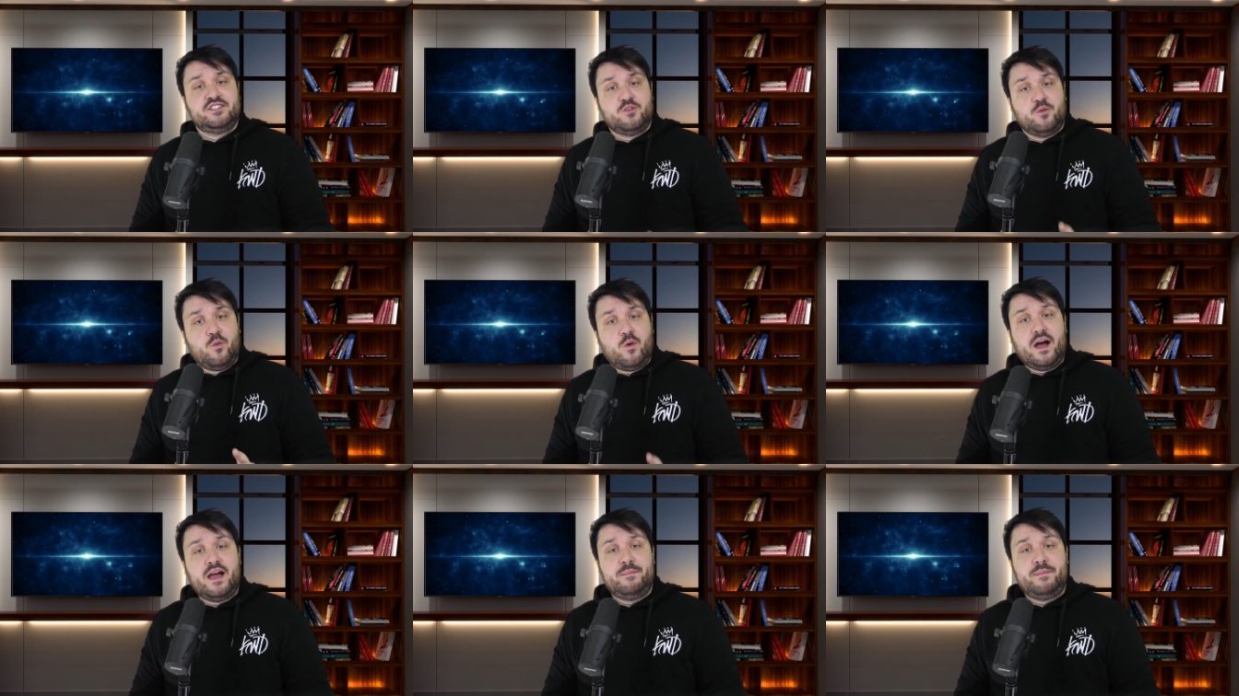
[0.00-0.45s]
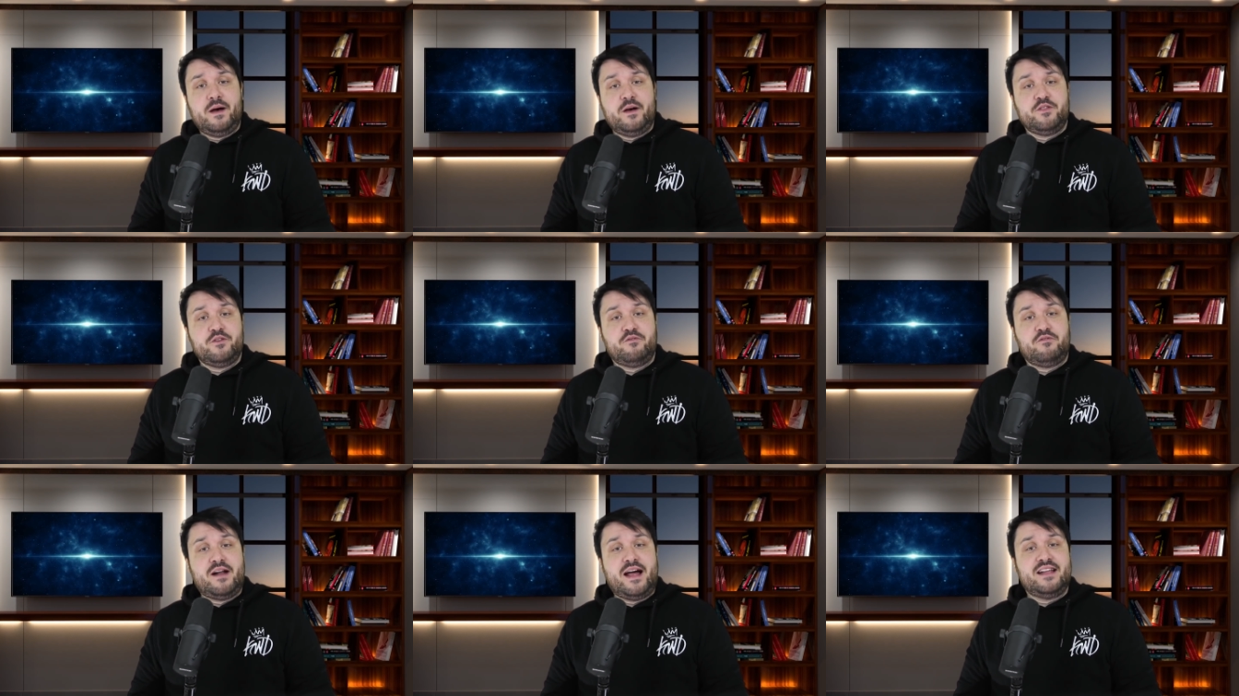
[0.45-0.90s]
to wipe out
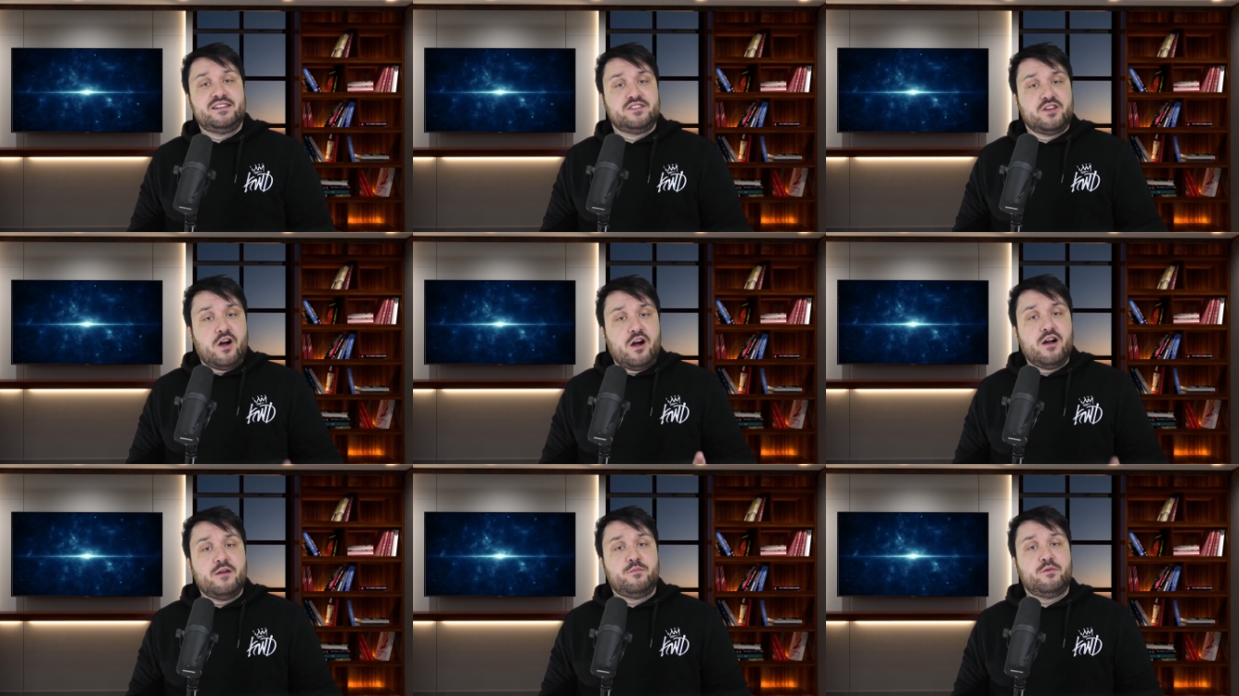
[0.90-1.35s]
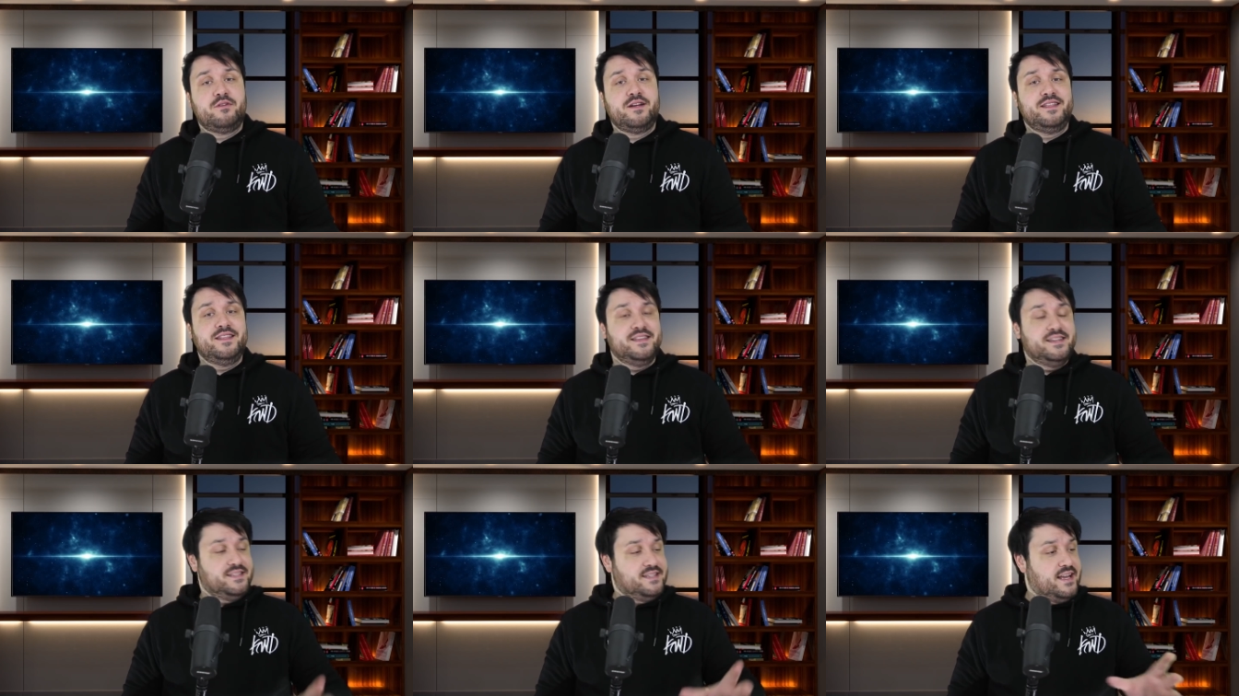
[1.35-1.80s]
the rats
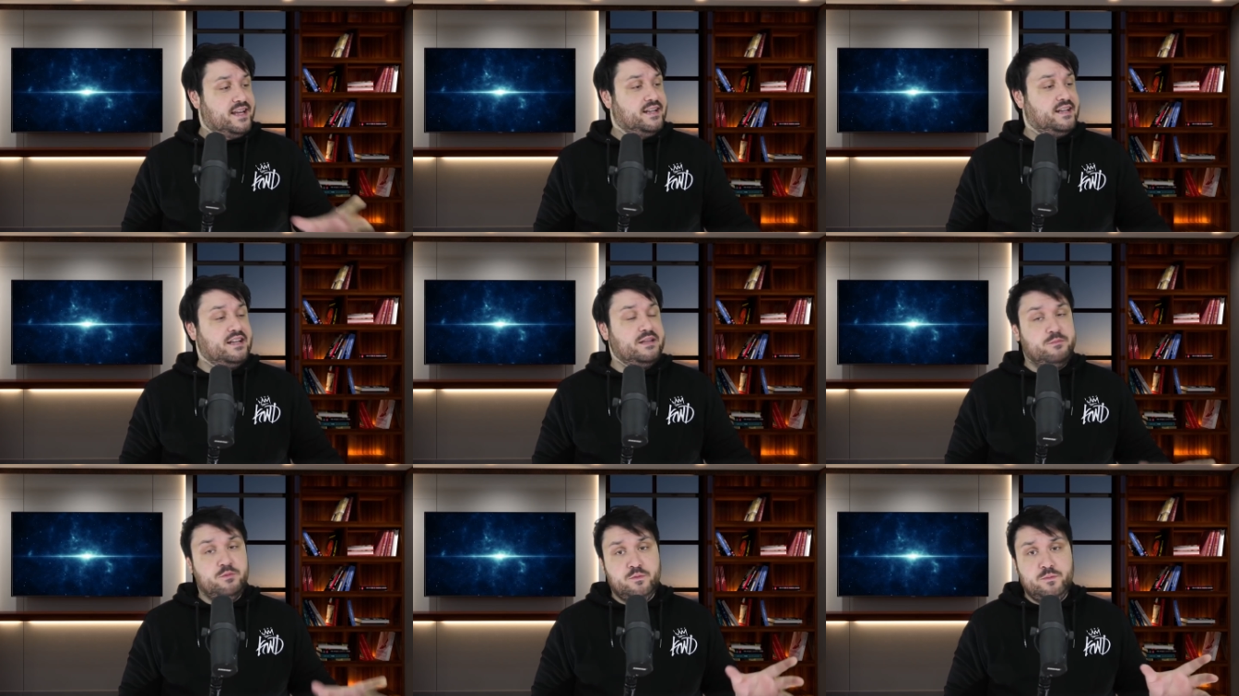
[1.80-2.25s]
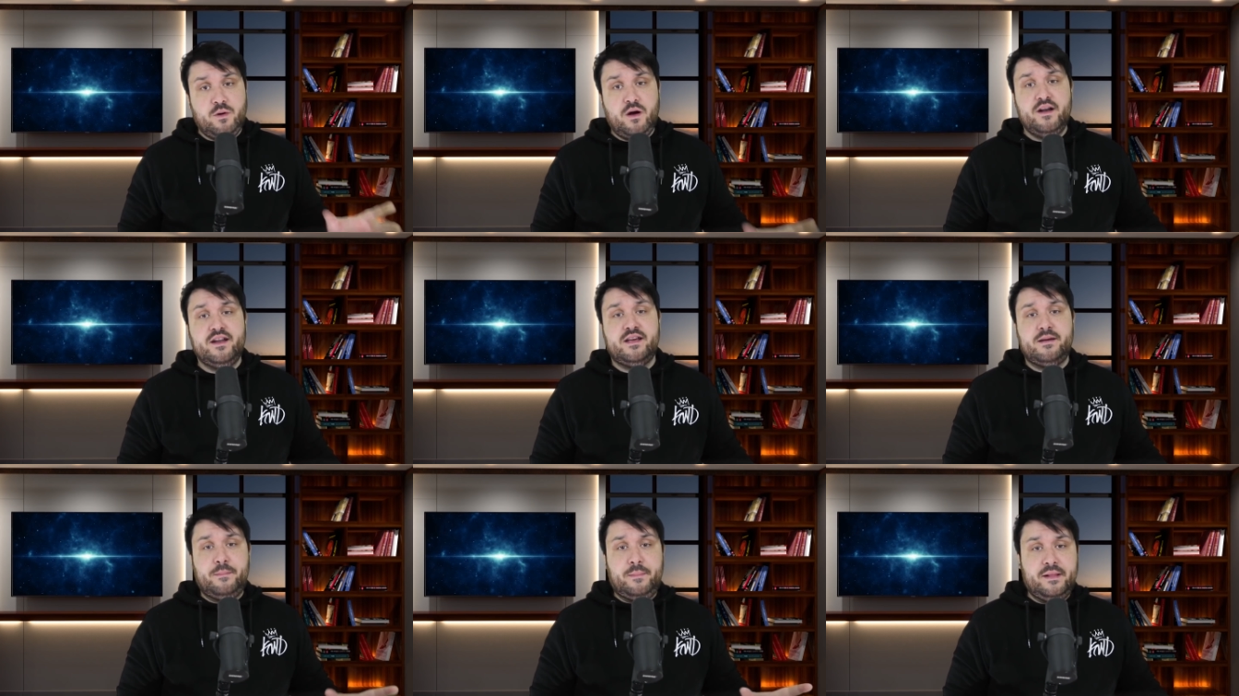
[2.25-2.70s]
harboring the deadly
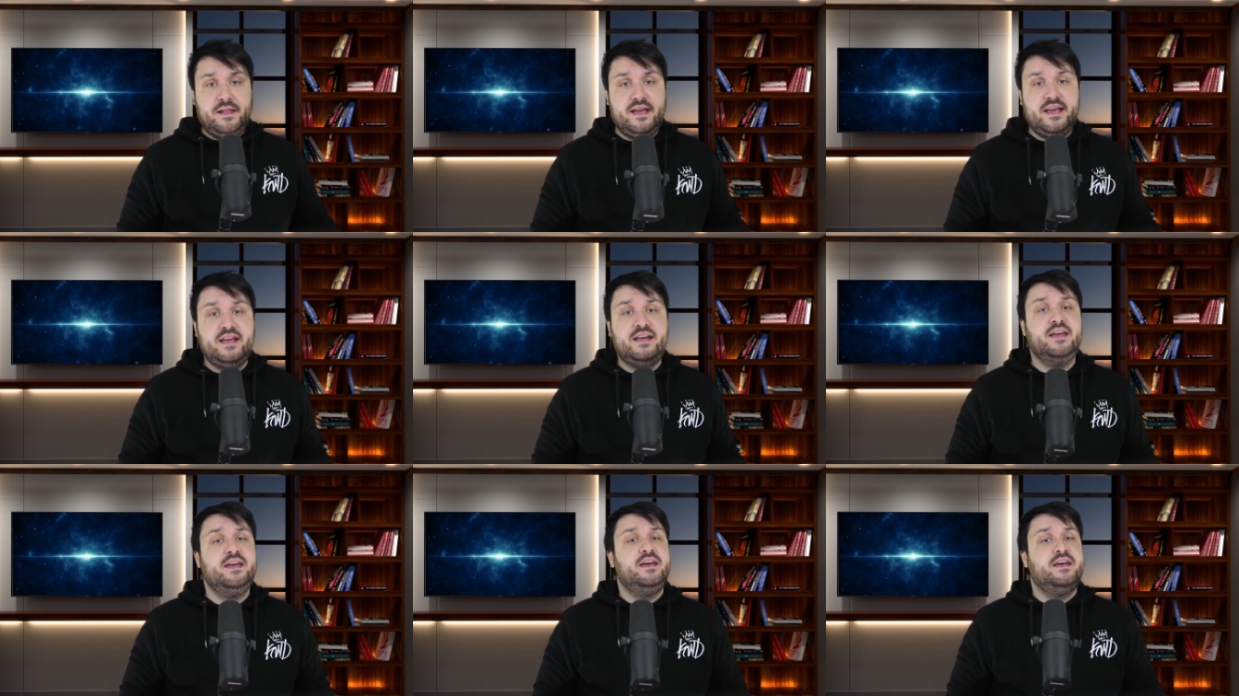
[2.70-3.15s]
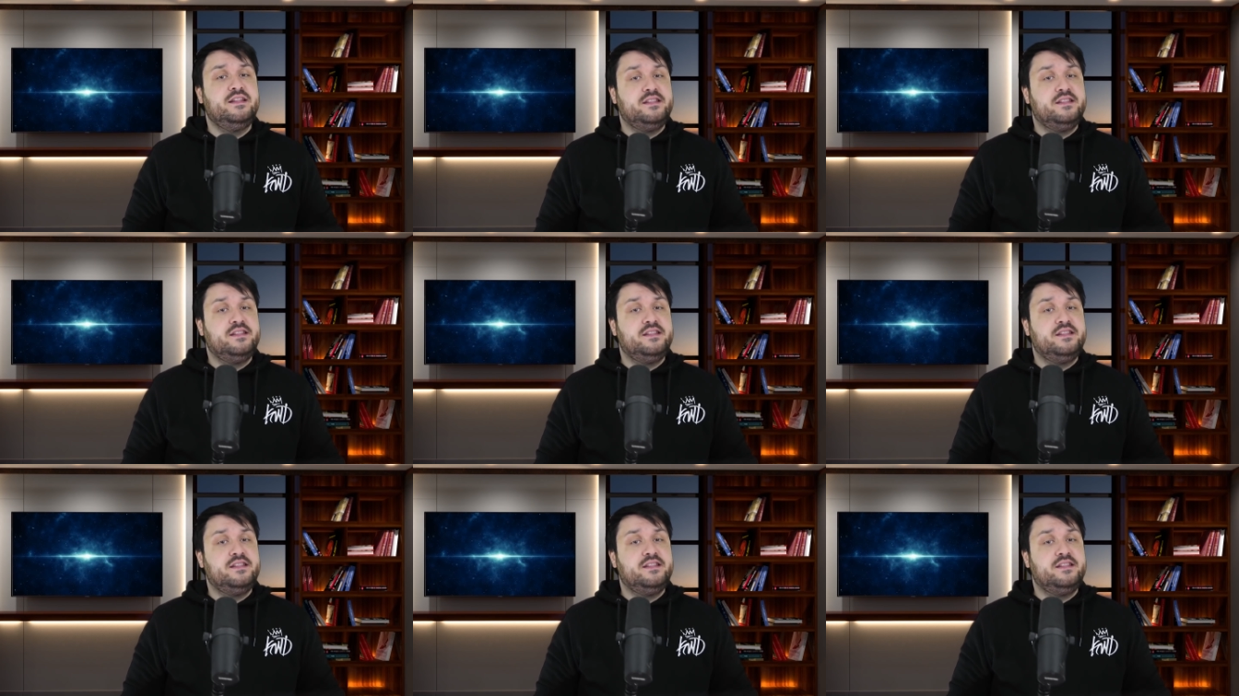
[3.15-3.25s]
bubonic plague,